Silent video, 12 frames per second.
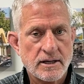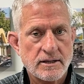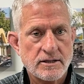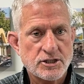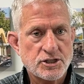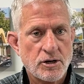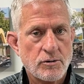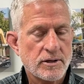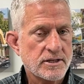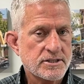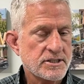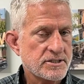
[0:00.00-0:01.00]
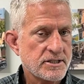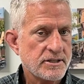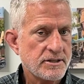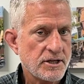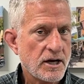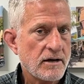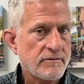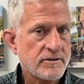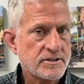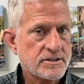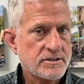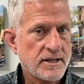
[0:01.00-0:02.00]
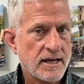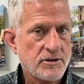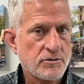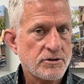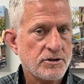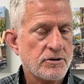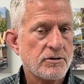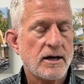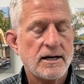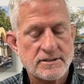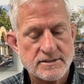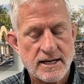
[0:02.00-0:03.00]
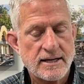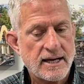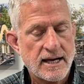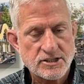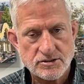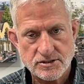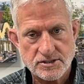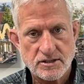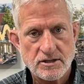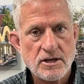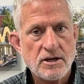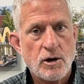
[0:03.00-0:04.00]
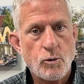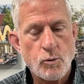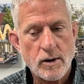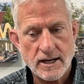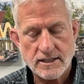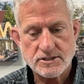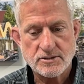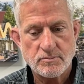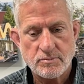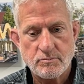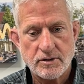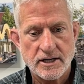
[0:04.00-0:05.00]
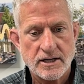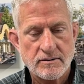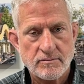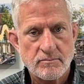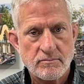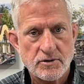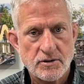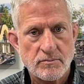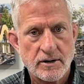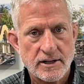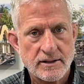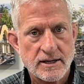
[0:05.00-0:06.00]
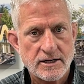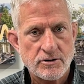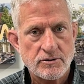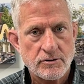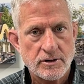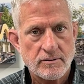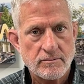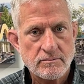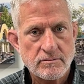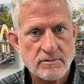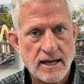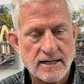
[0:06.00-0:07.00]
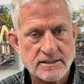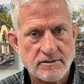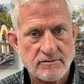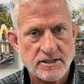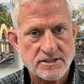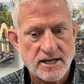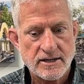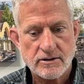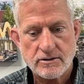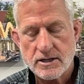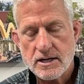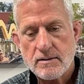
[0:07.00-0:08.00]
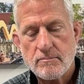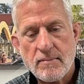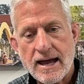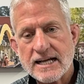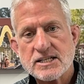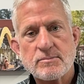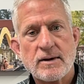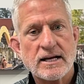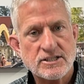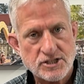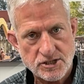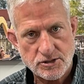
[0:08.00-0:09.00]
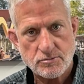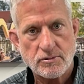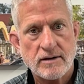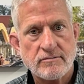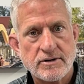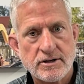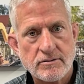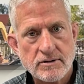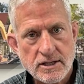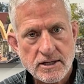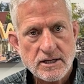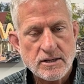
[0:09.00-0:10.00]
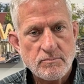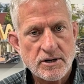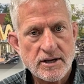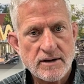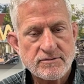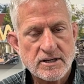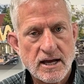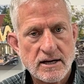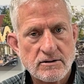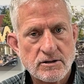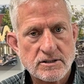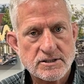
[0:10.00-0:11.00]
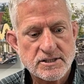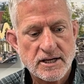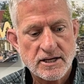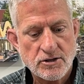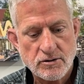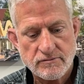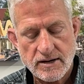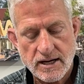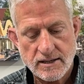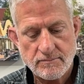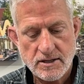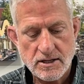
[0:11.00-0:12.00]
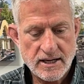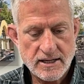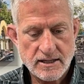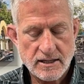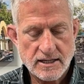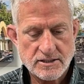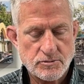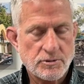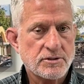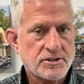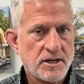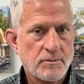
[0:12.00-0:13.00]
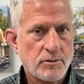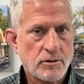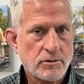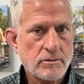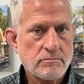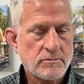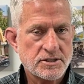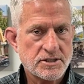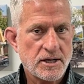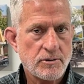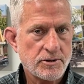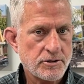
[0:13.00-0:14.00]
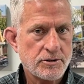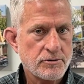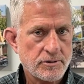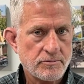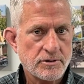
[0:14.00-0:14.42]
in a showing assistant in the office that you can utilize. That actually is a way to bring in your money, that you're doing activities that are maximizing your revenue. But you have to kind of look and say, if I'm making as a real estate broker, let's say when you're doing